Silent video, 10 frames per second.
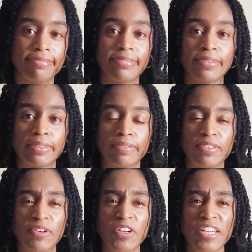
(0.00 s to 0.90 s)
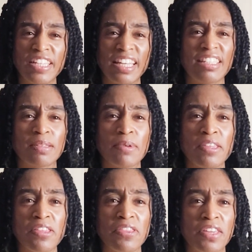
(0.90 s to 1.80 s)
it's very, like, some of
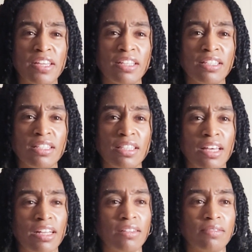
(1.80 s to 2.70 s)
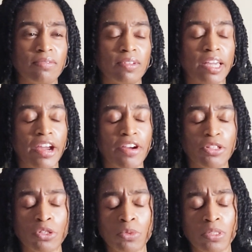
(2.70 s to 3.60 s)
the things that the
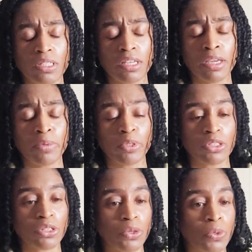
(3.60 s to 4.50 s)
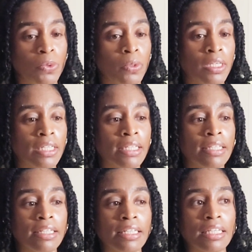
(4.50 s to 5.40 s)
characters were saying were so
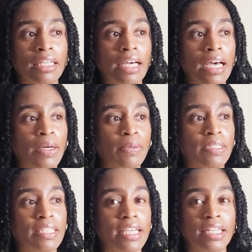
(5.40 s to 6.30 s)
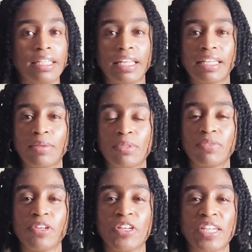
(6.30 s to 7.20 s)
outdated. Like, it was
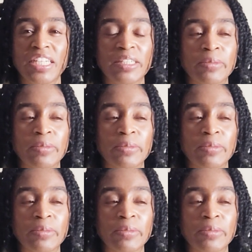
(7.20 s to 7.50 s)
very